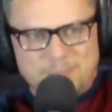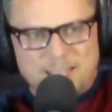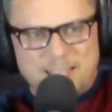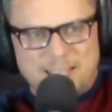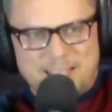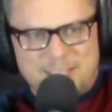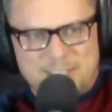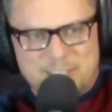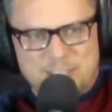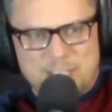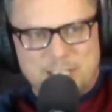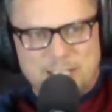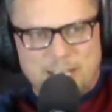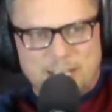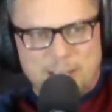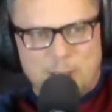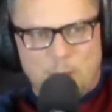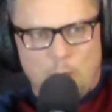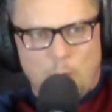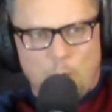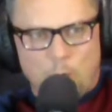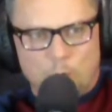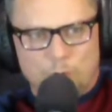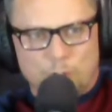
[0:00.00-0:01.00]
It's getting
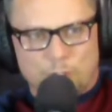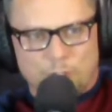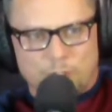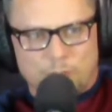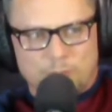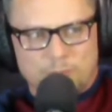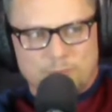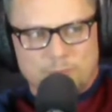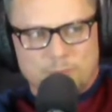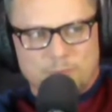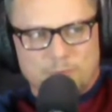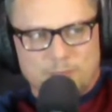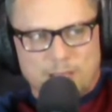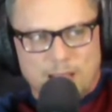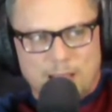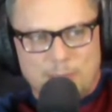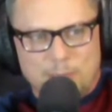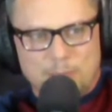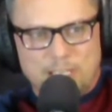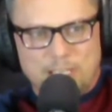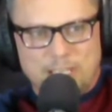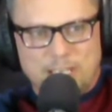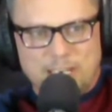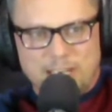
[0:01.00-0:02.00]
older. I'm
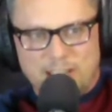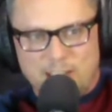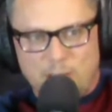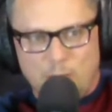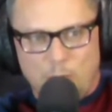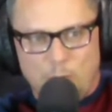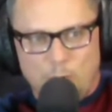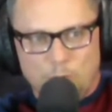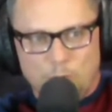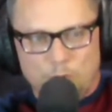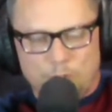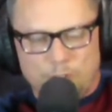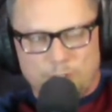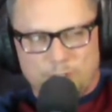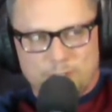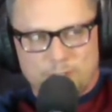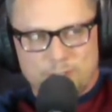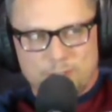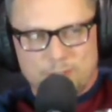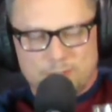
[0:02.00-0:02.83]
getting older.